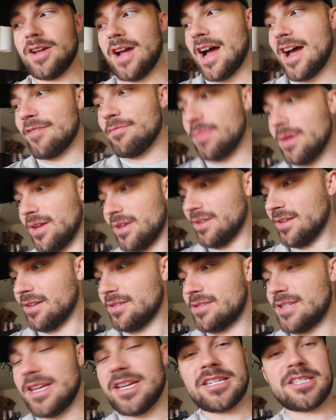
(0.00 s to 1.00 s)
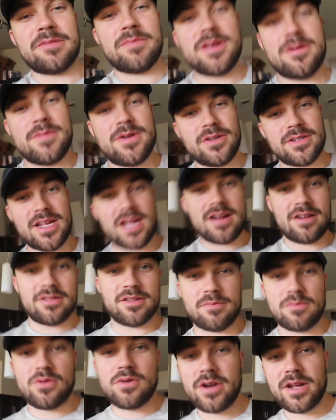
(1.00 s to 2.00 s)
I've been sending some emails out in
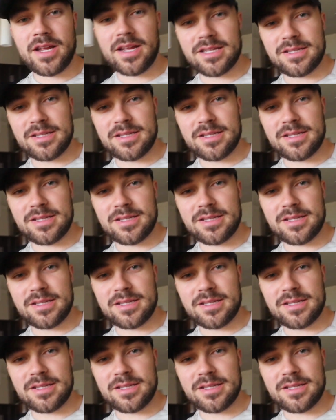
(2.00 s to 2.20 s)
the morning.